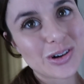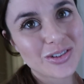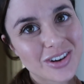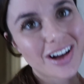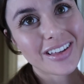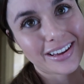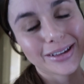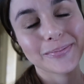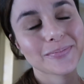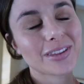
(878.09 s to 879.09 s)
Well, they're not
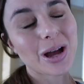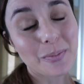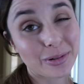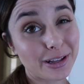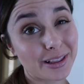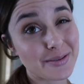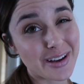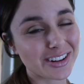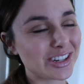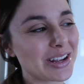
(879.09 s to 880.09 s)
like completely
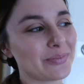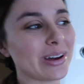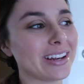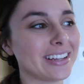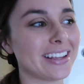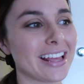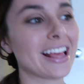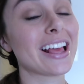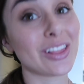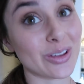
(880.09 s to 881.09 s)
matching, but
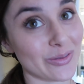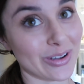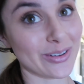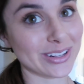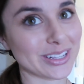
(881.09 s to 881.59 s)
they're very